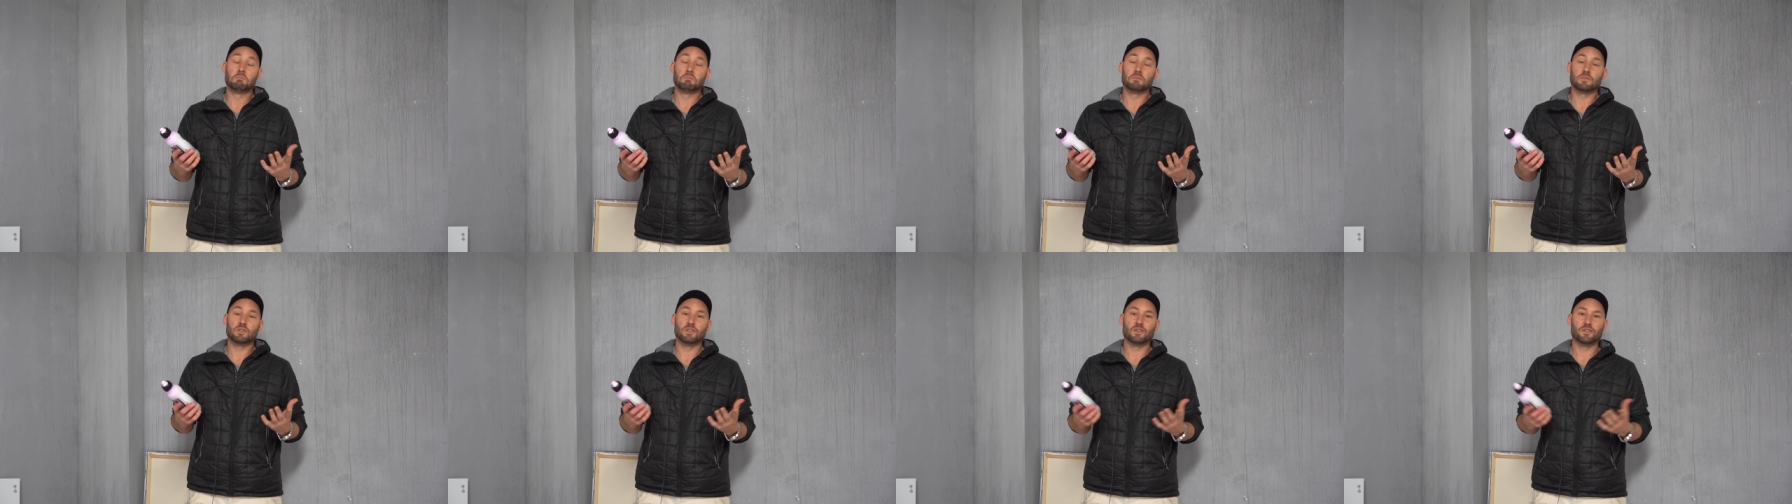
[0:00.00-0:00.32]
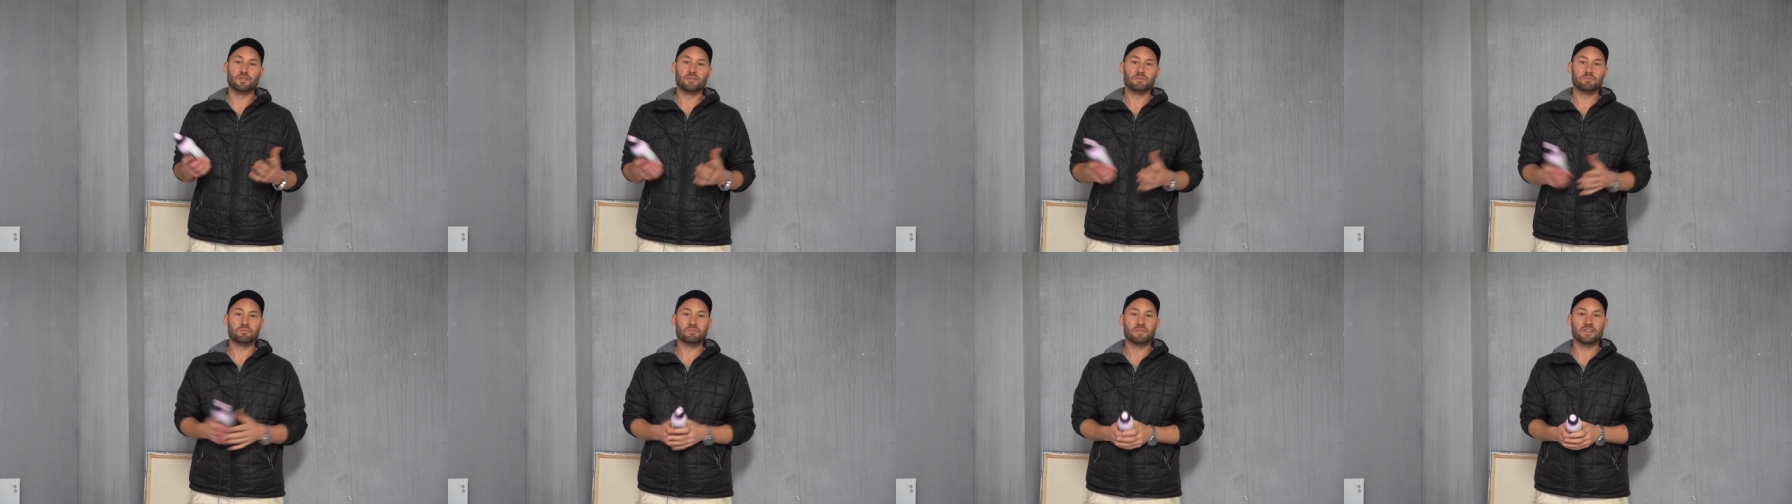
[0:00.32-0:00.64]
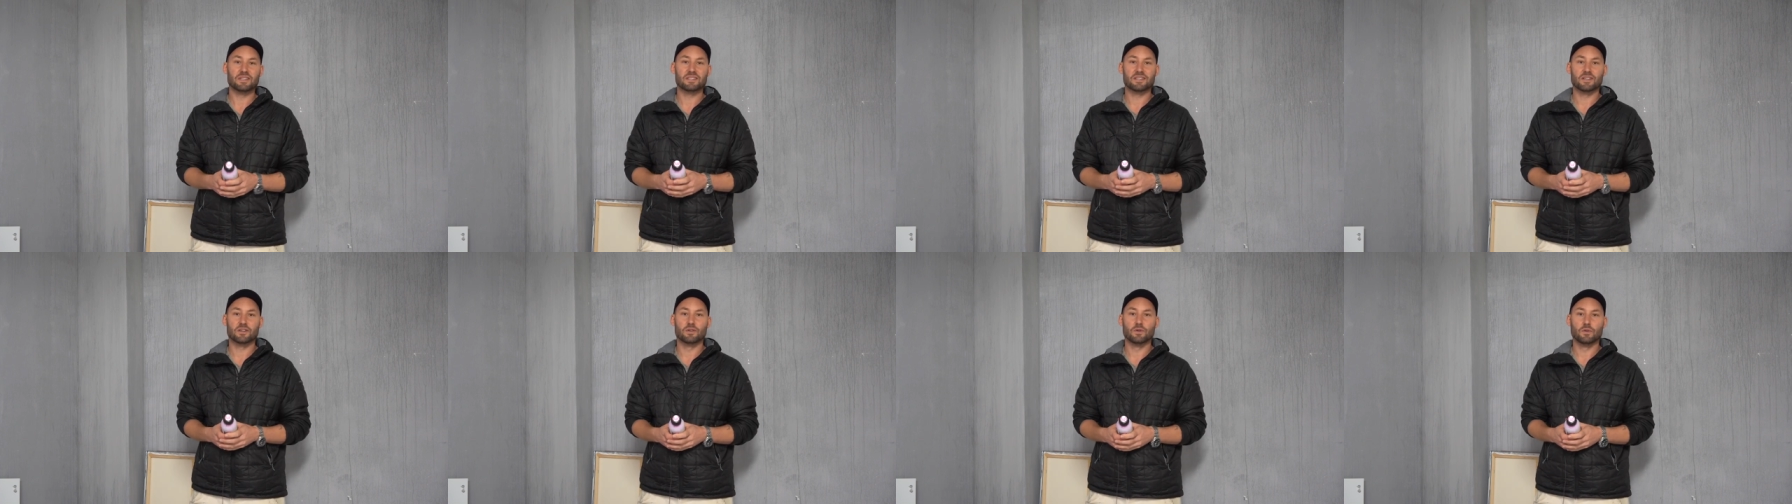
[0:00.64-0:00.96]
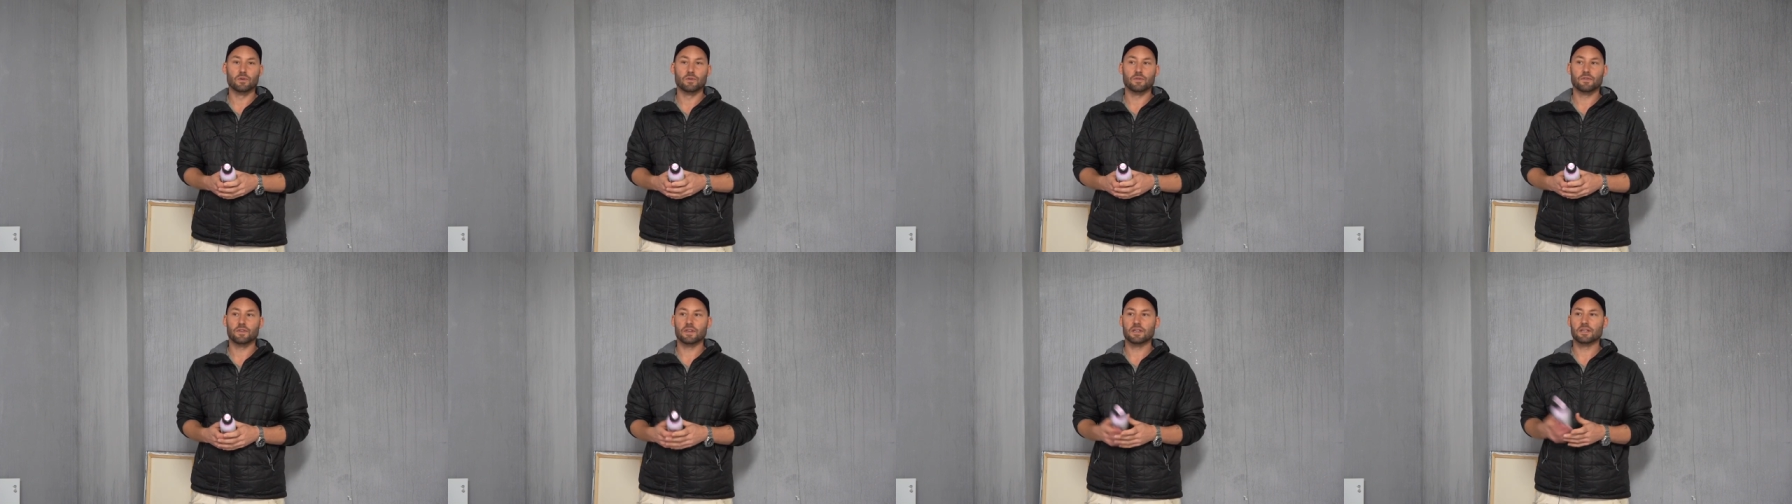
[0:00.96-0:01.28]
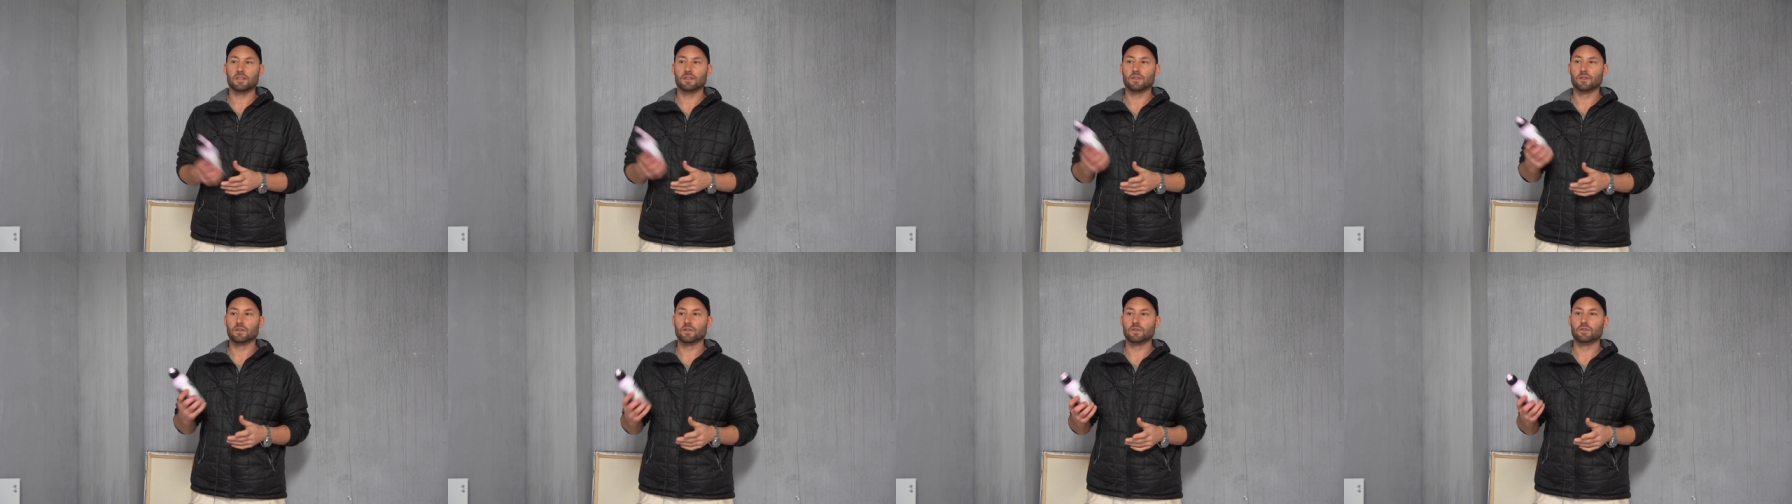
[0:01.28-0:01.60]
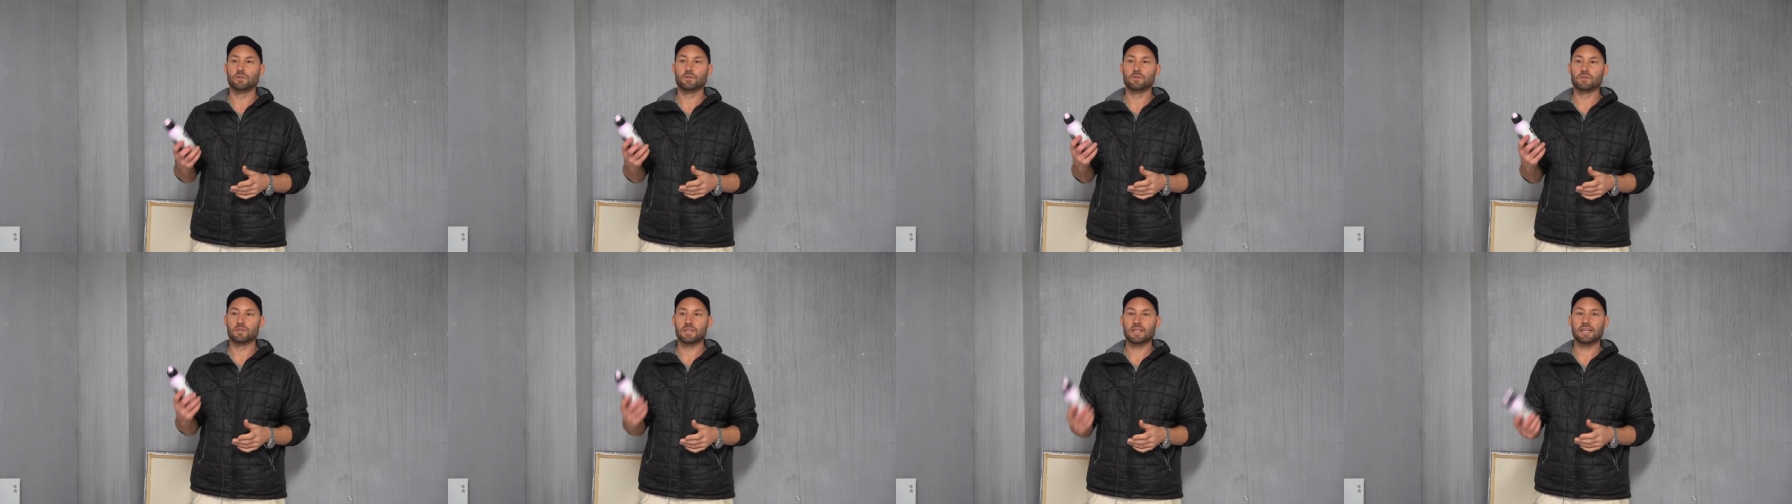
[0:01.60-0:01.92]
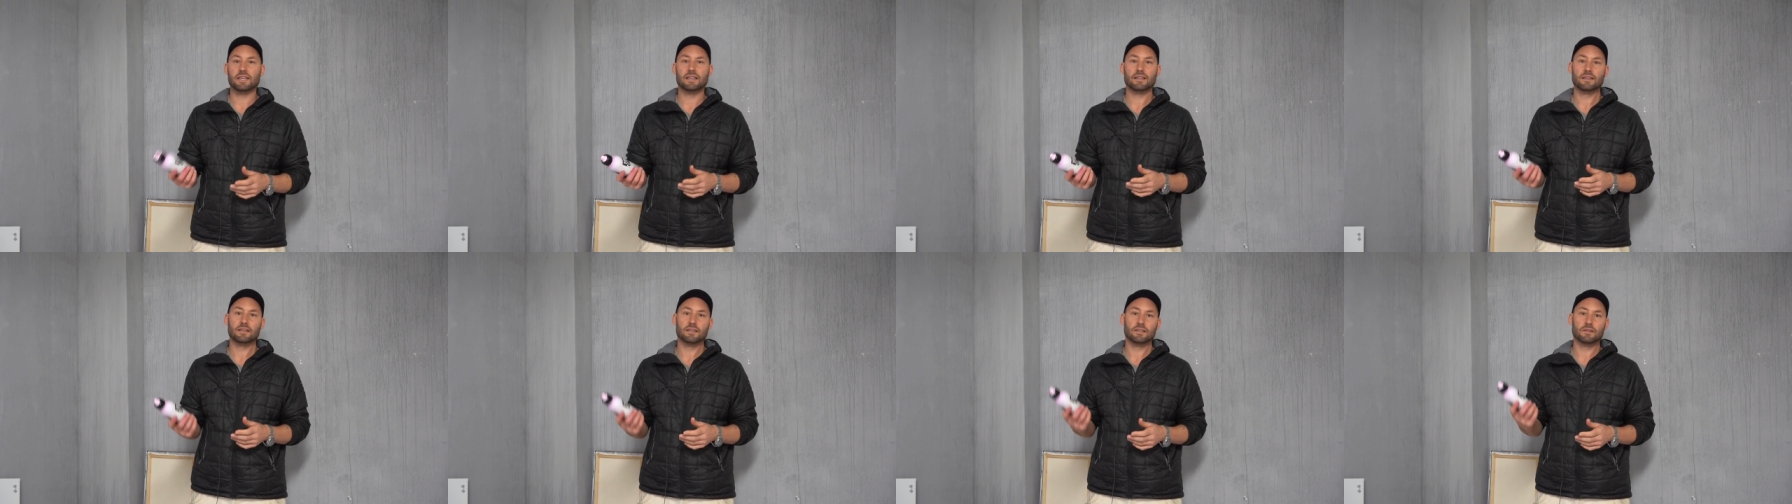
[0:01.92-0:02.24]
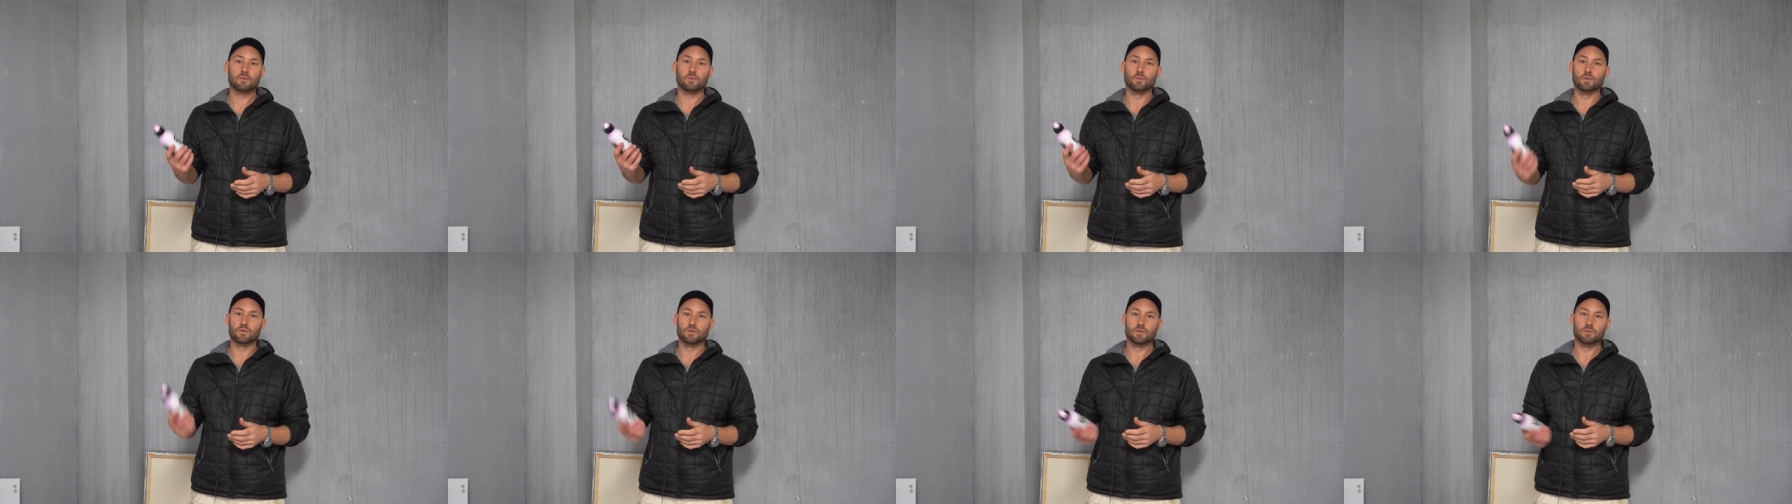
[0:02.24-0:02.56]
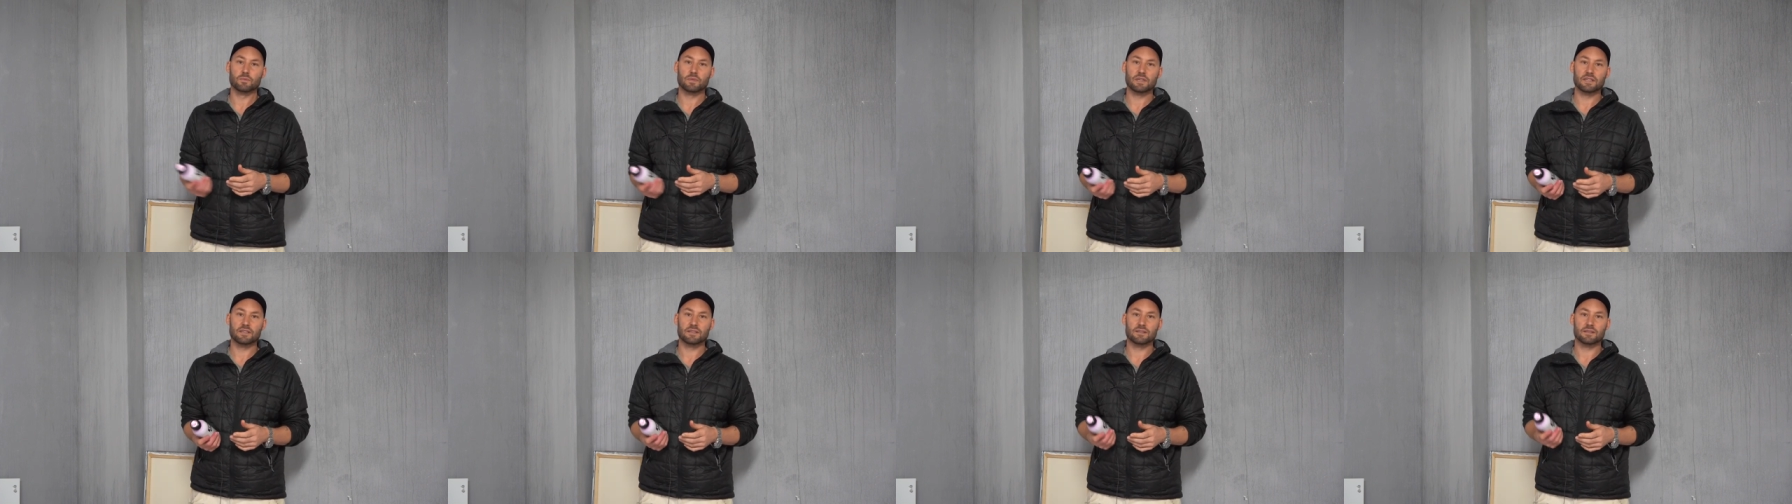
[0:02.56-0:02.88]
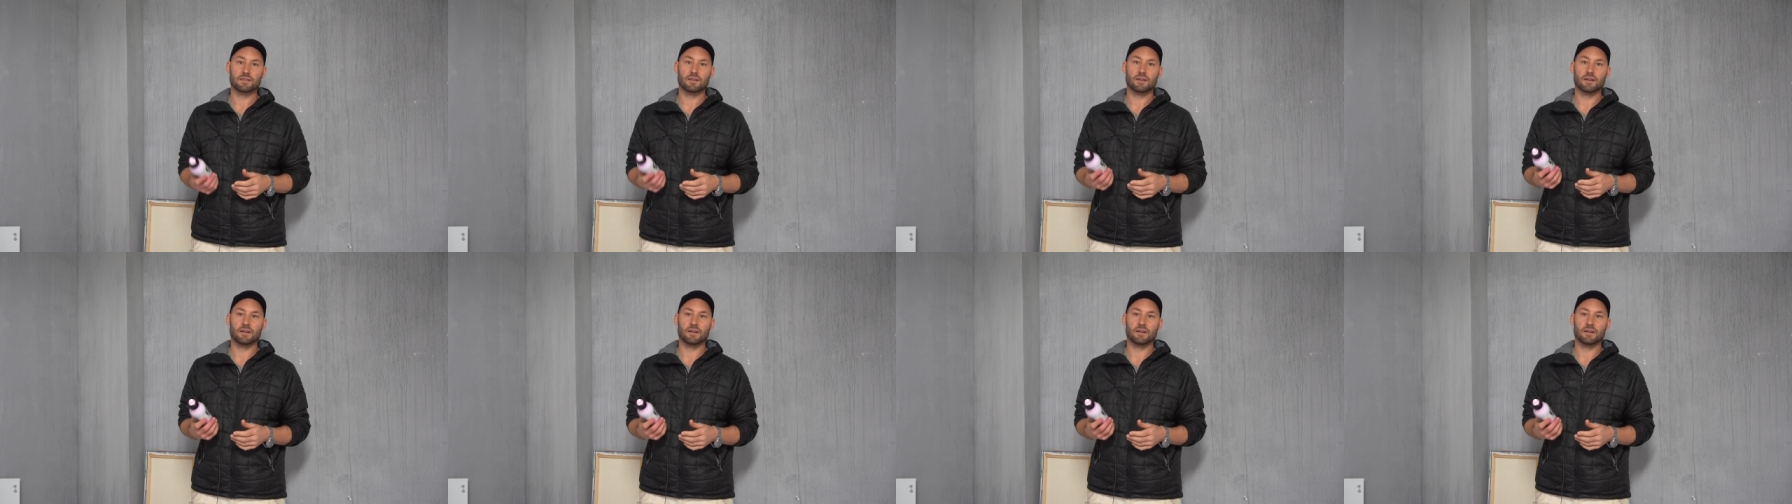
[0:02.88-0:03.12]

So it's a cool thing. You could use ink, water-based,